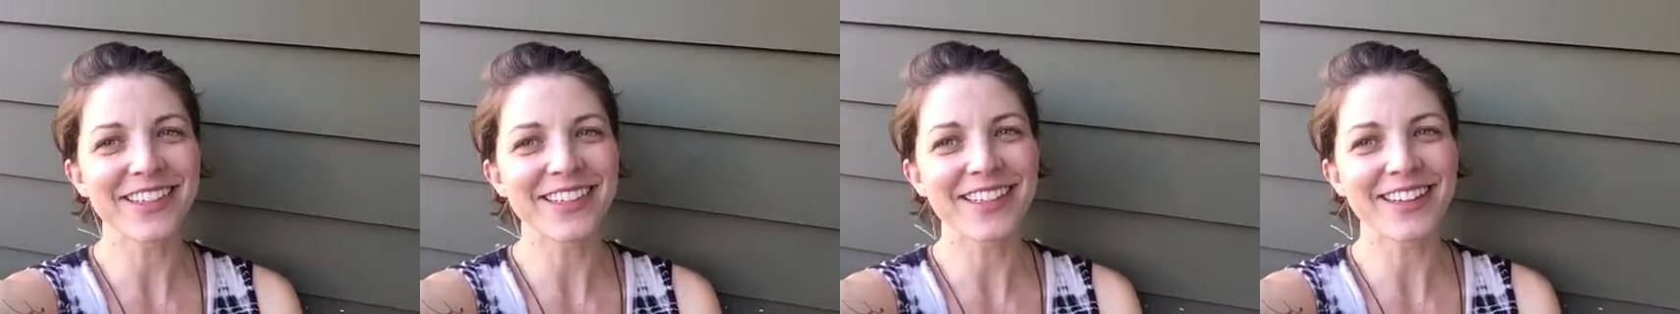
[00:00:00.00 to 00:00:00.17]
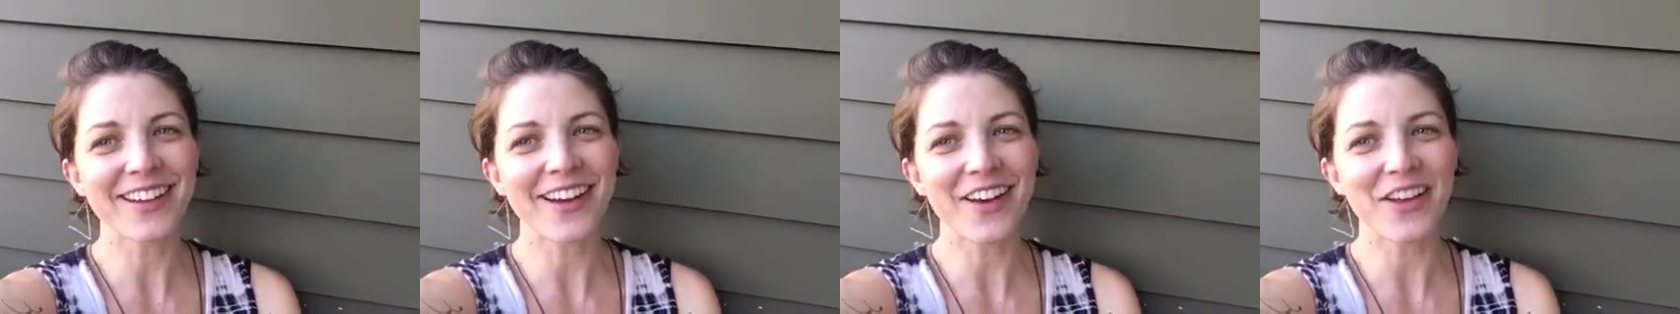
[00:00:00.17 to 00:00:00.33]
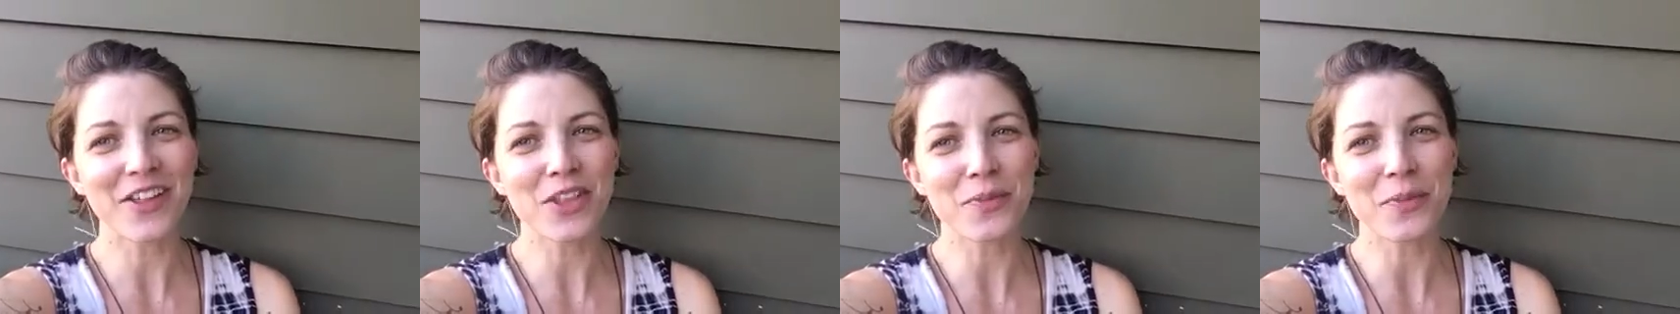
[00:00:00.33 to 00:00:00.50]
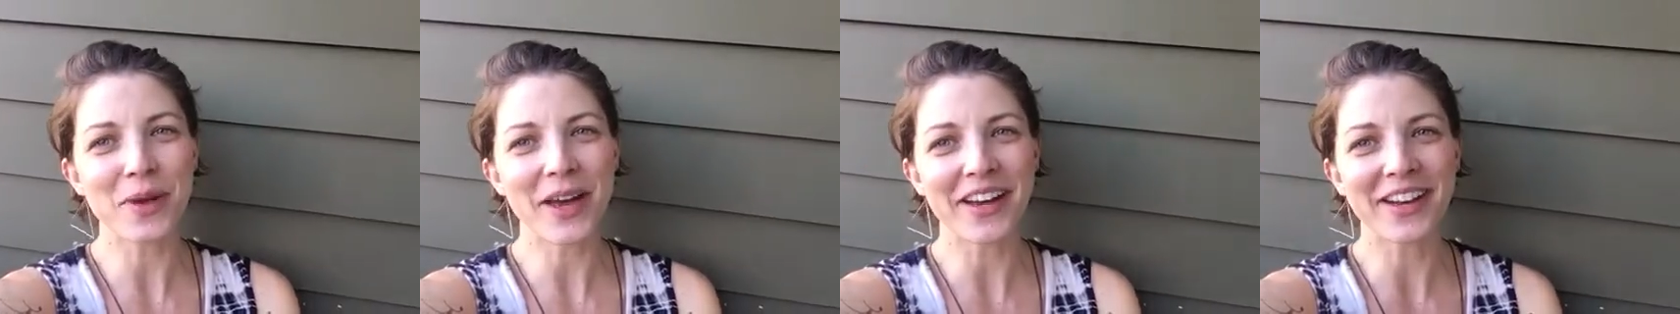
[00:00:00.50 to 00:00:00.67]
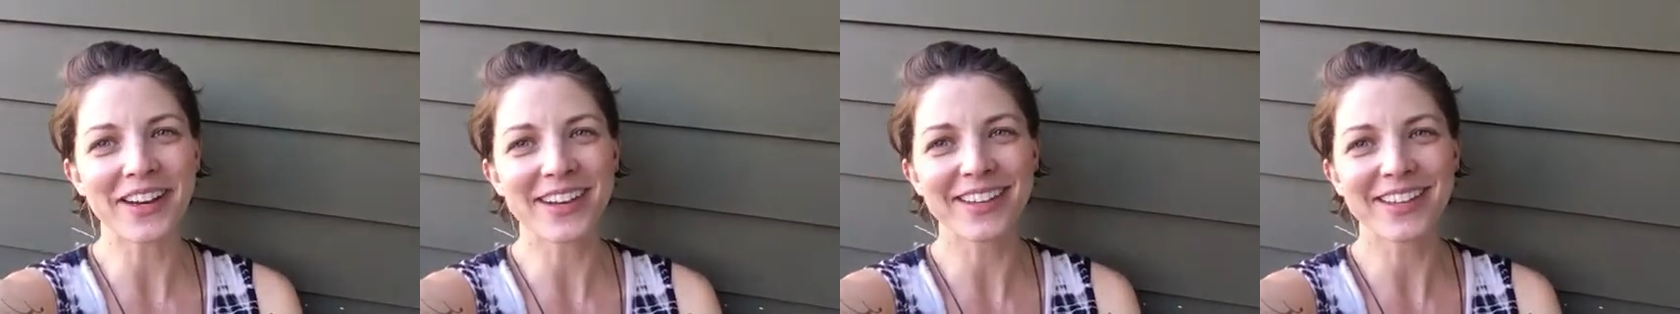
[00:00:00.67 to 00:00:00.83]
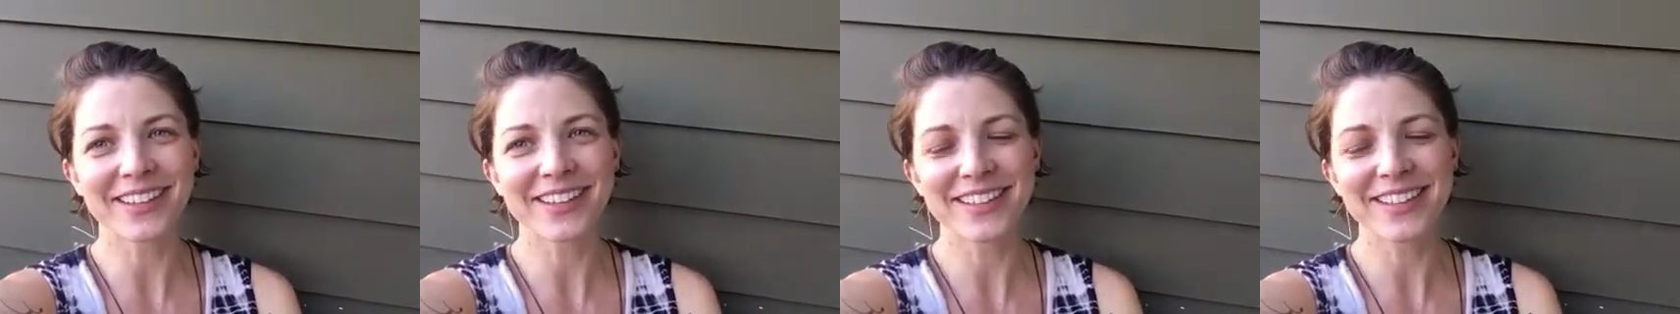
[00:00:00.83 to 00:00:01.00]
it, all the
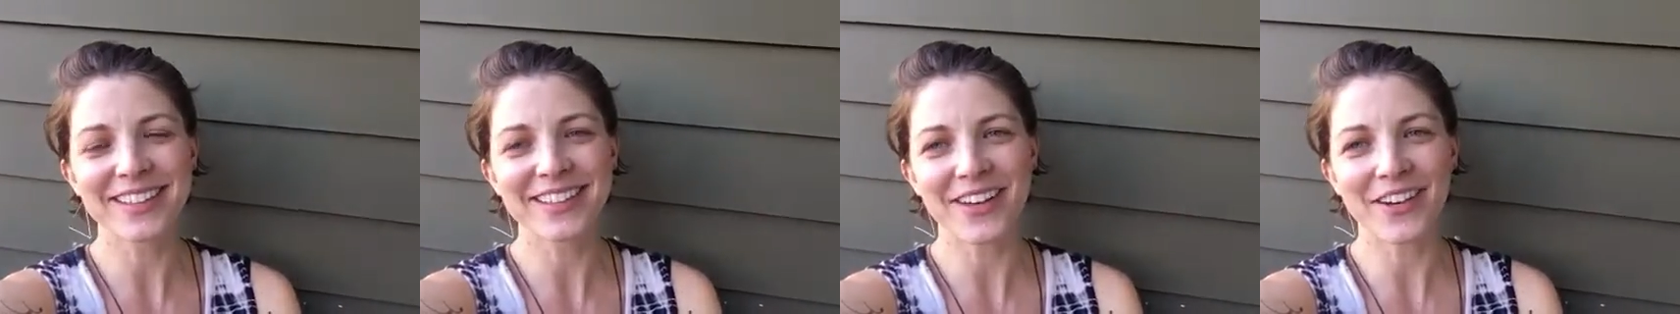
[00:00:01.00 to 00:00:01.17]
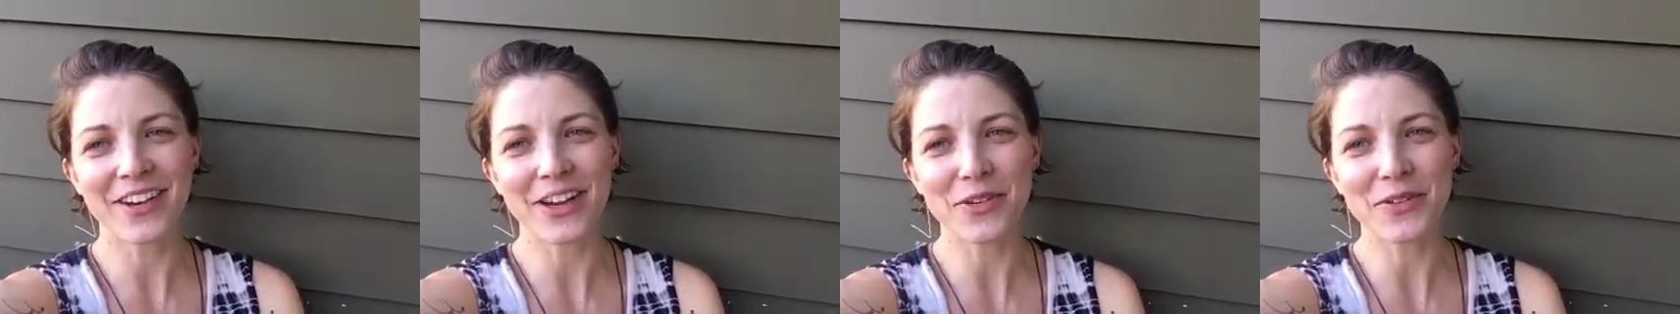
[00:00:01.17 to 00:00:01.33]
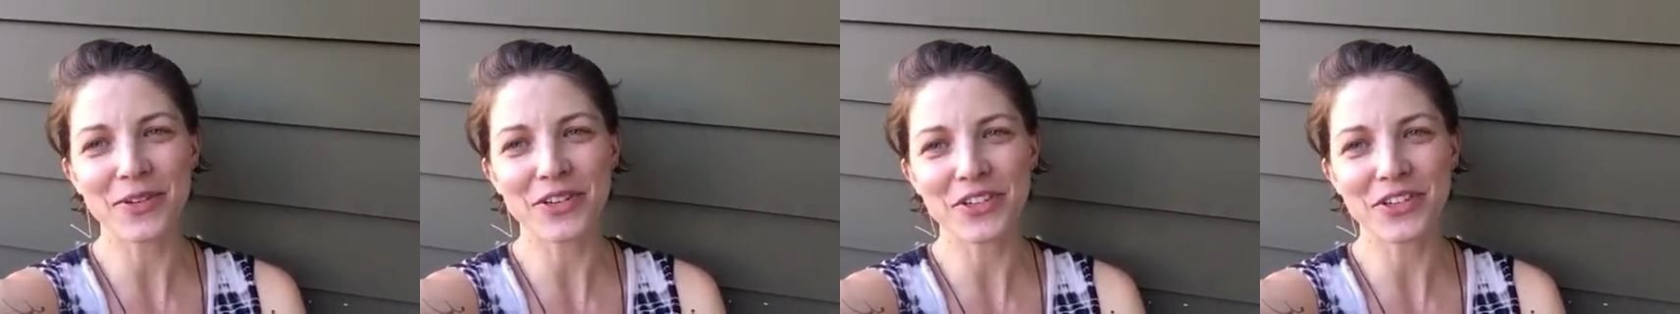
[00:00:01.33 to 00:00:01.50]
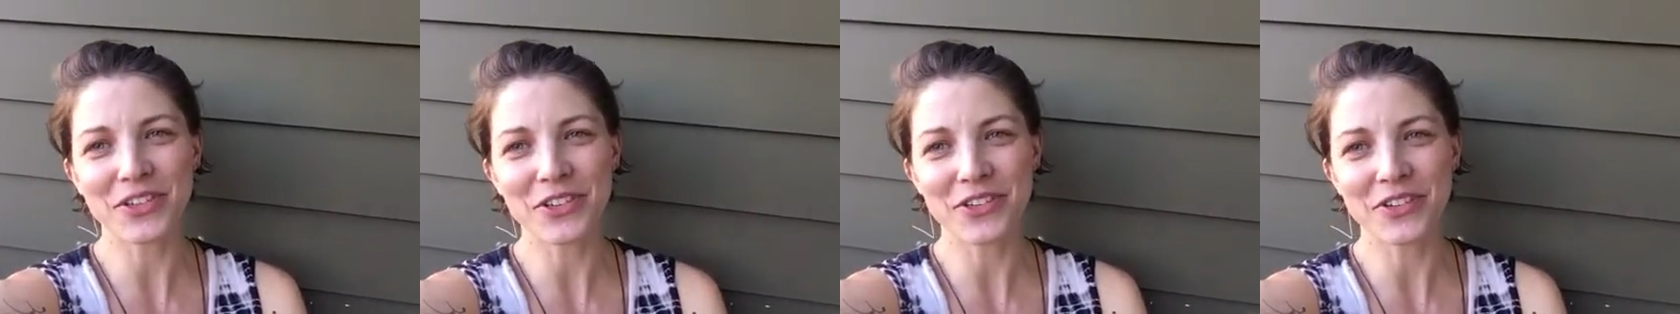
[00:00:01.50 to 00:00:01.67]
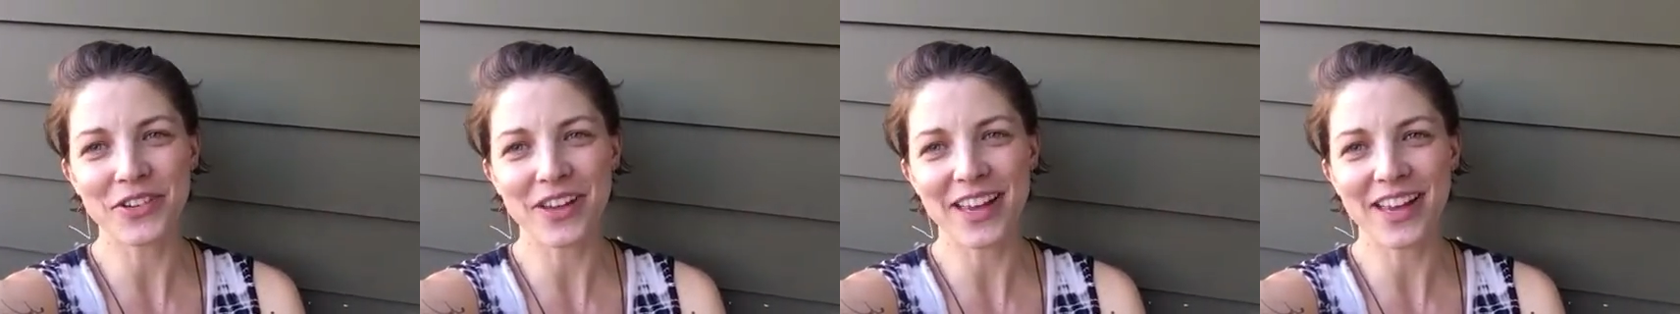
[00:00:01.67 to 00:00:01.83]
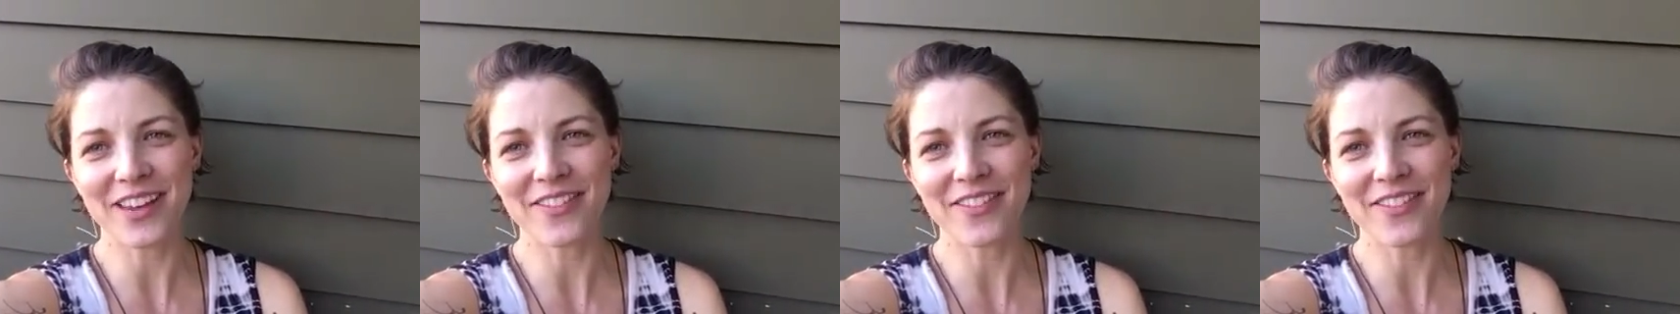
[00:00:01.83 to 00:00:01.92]
better. So I wish you